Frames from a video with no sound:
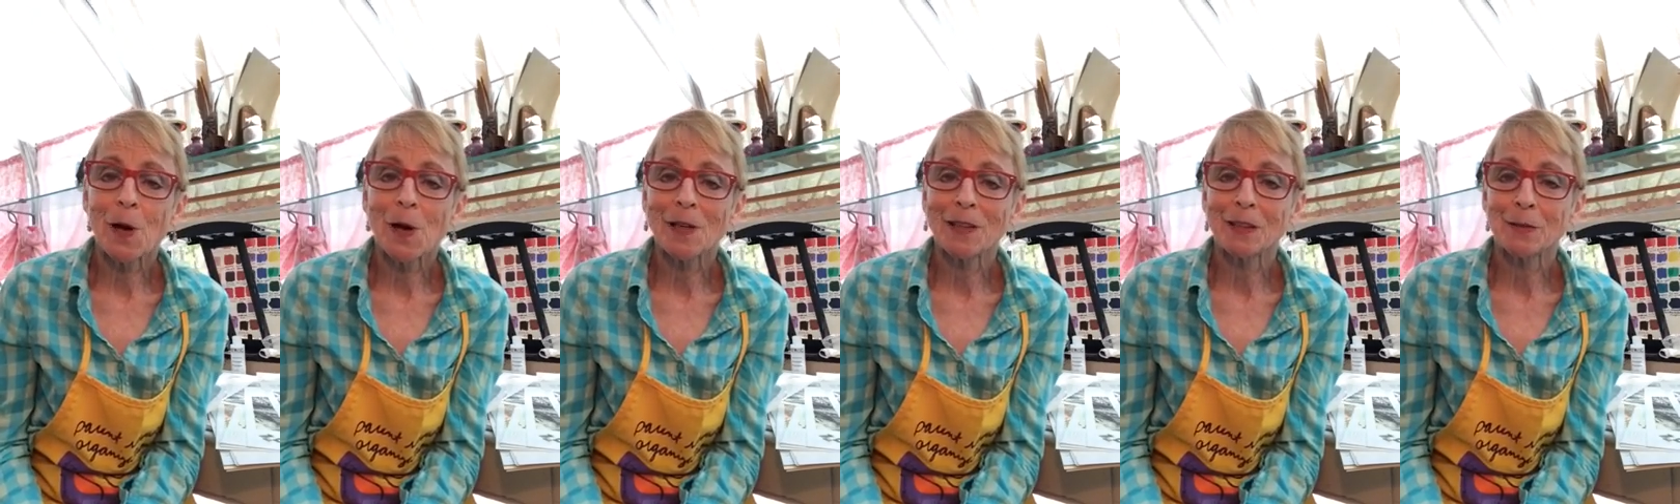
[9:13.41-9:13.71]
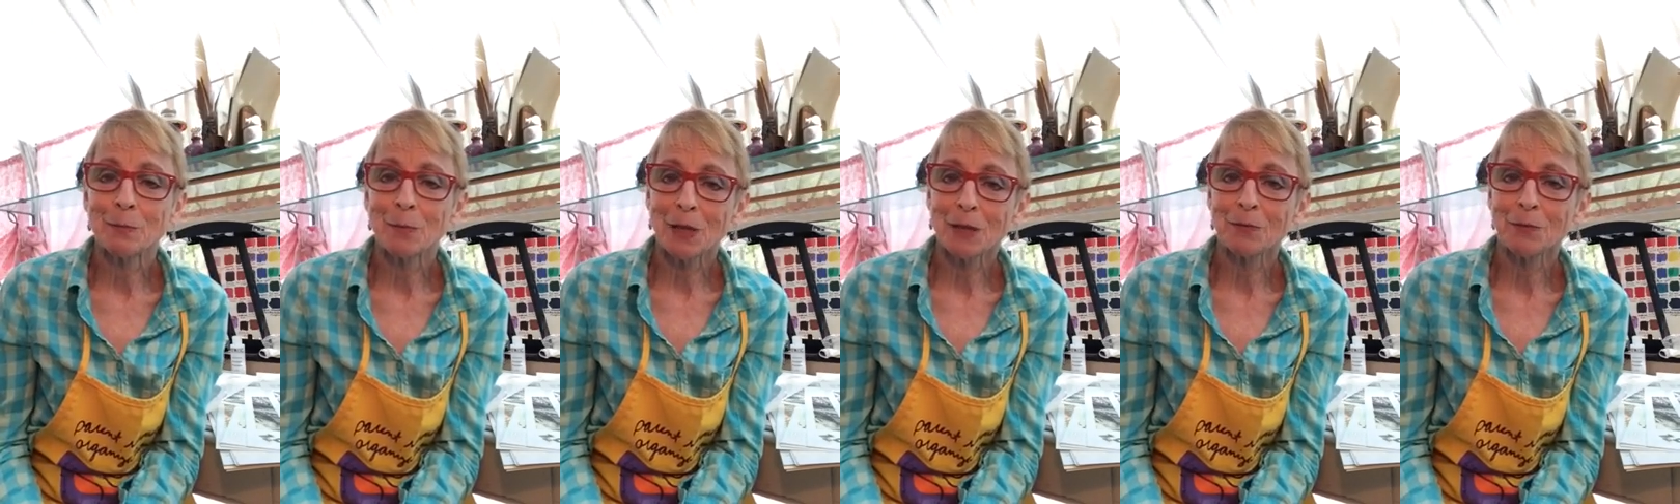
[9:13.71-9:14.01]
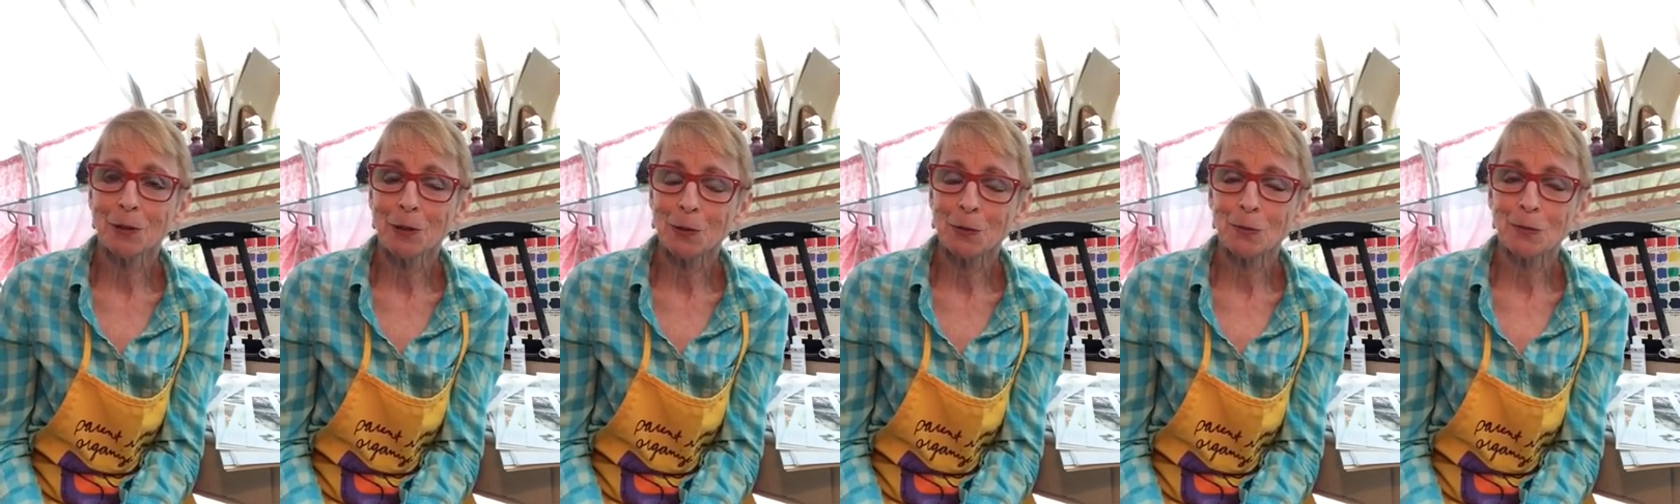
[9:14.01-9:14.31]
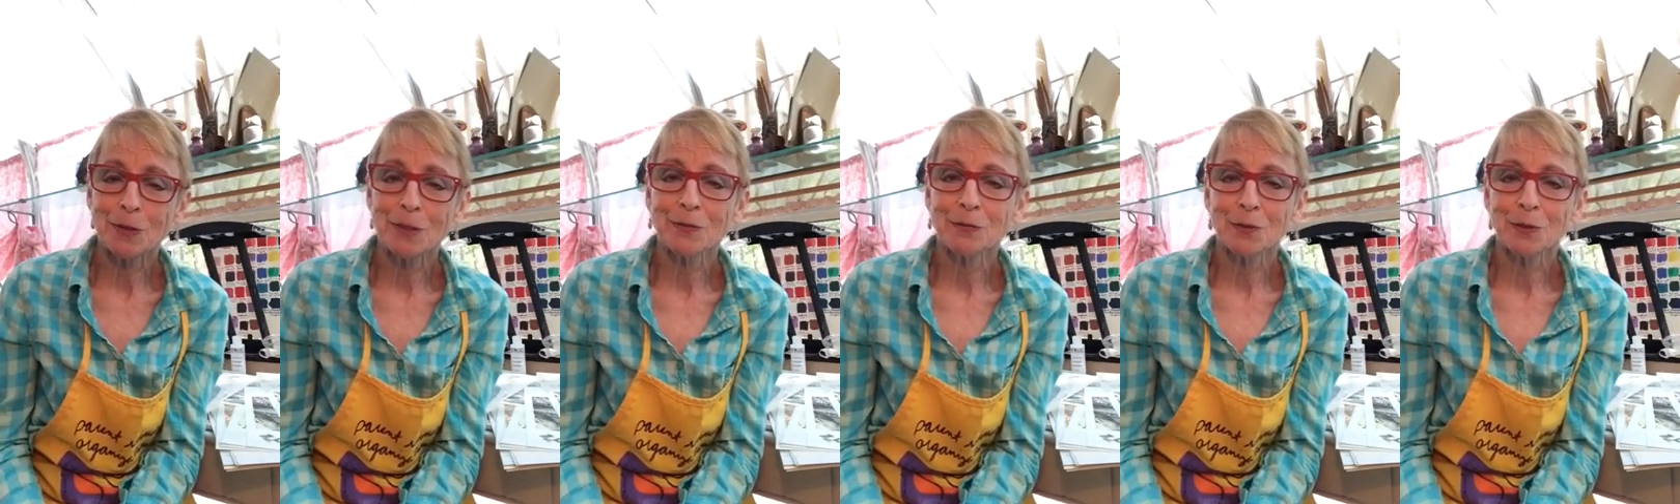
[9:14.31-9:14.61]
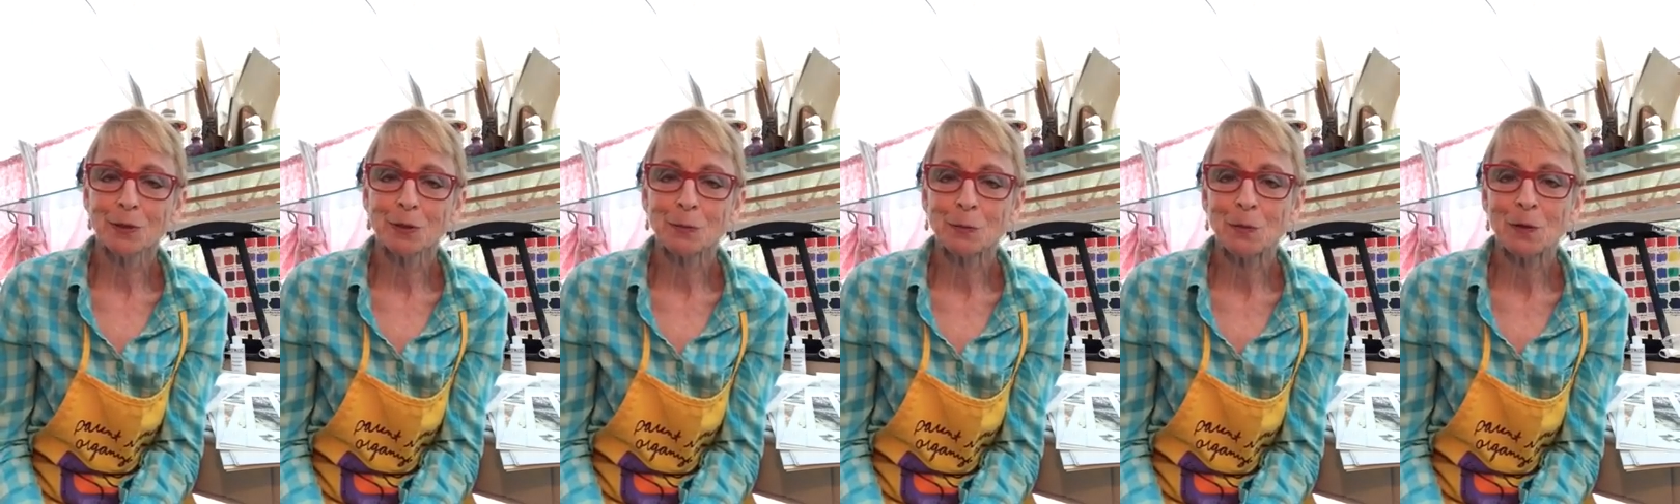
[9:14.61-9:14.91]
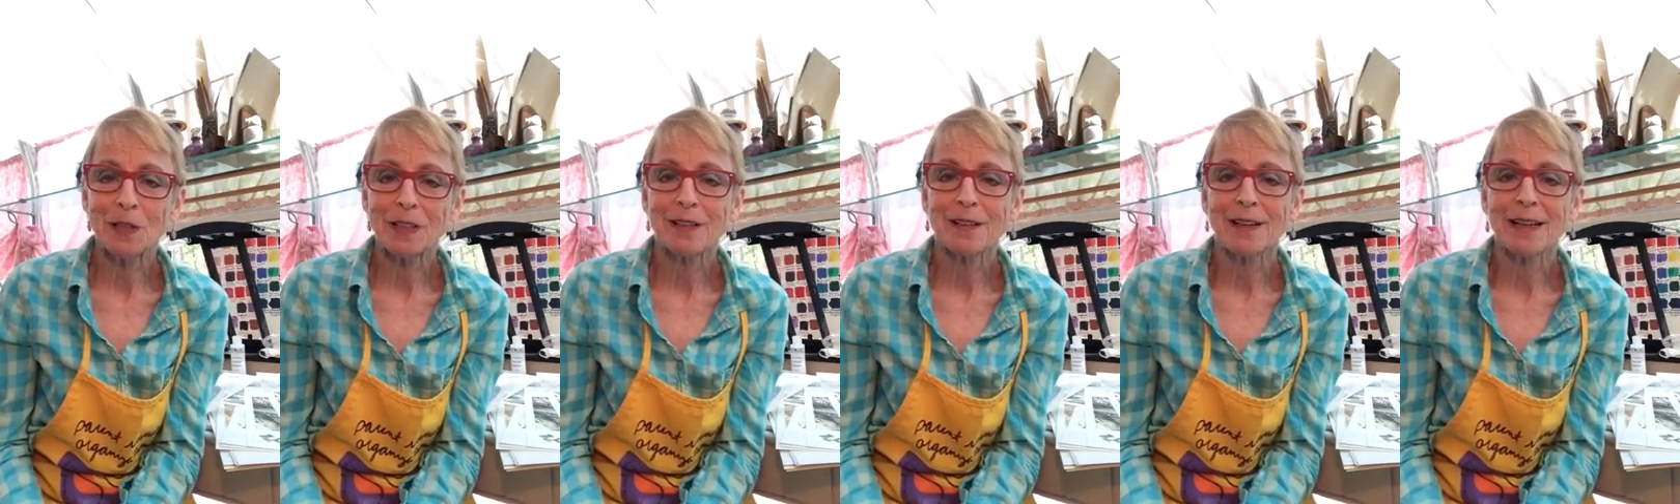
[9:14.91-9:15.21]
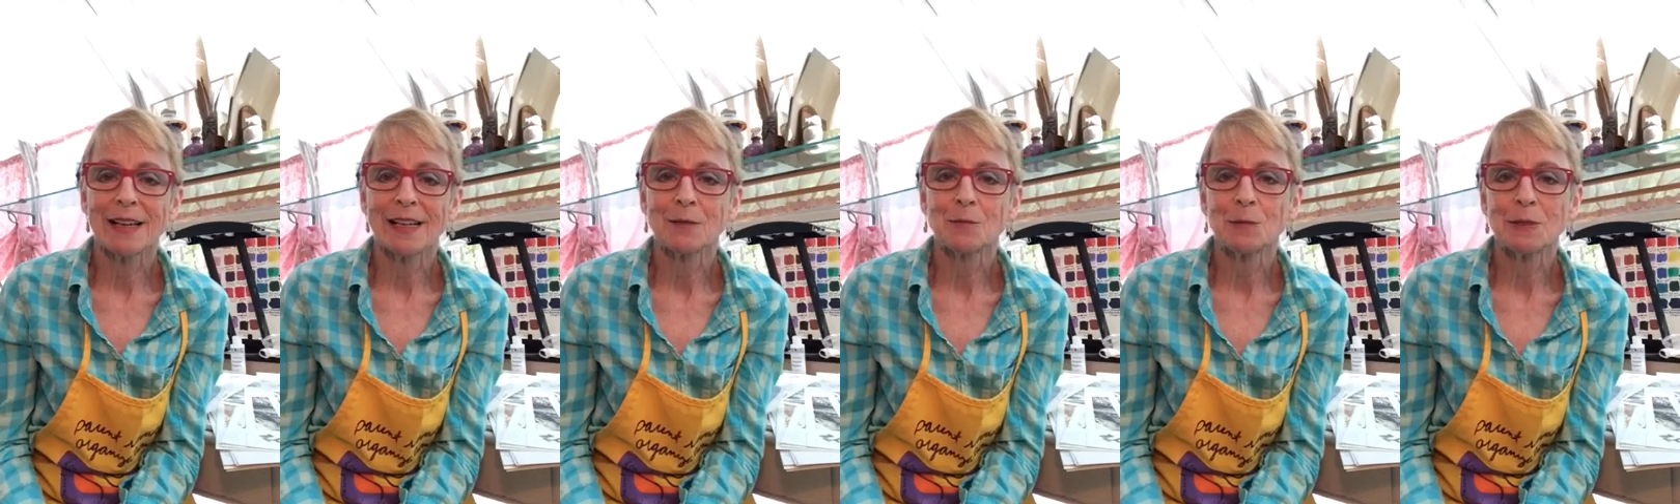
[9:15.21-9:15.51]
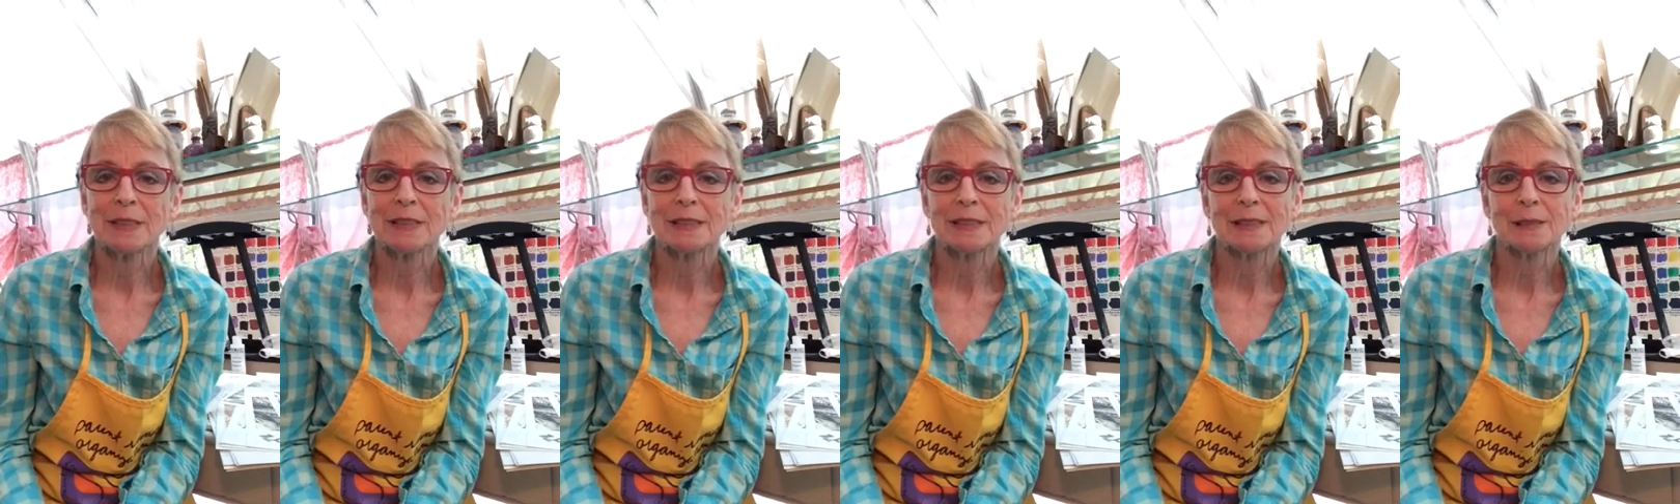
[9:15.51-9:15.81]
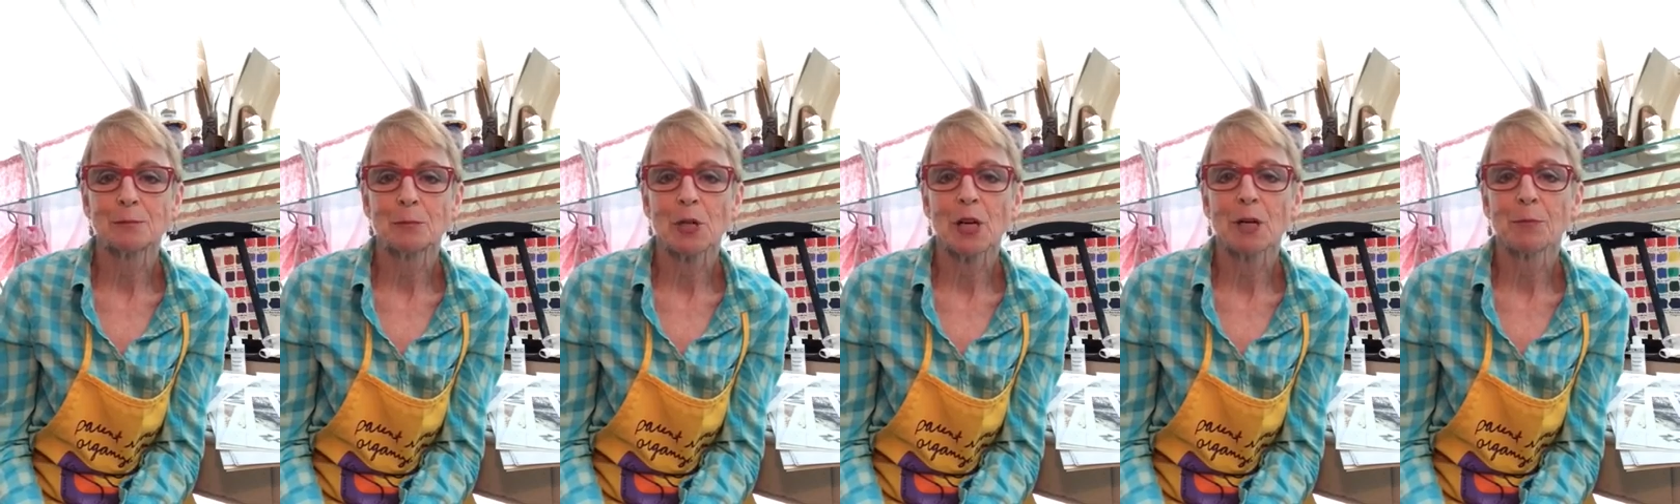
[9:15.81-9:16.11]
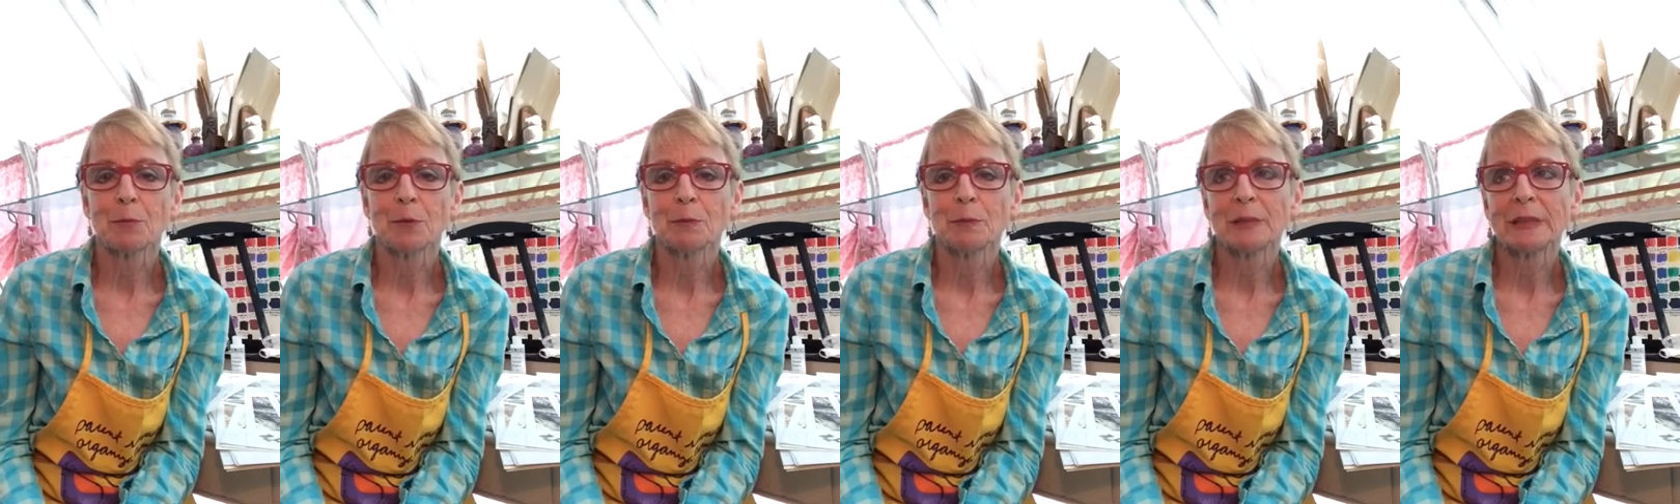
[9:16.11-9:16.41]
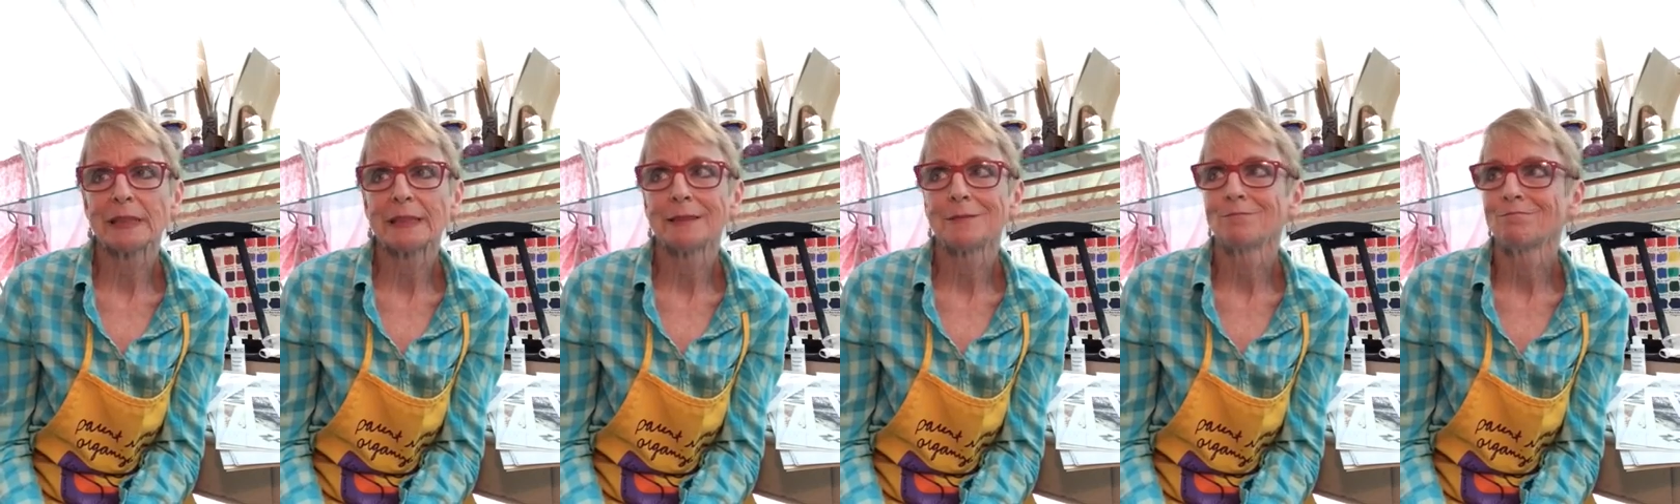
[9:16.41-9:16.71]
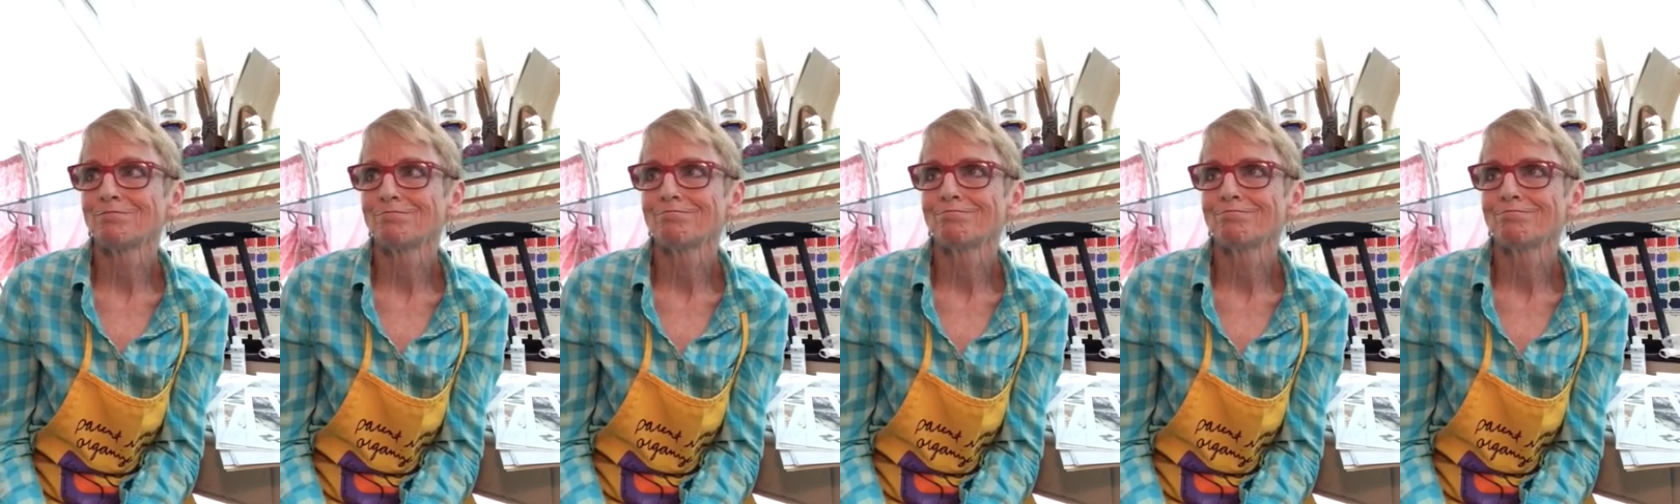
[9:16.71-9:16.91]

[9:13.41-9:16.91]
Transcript: on the Buffalo River when I was probably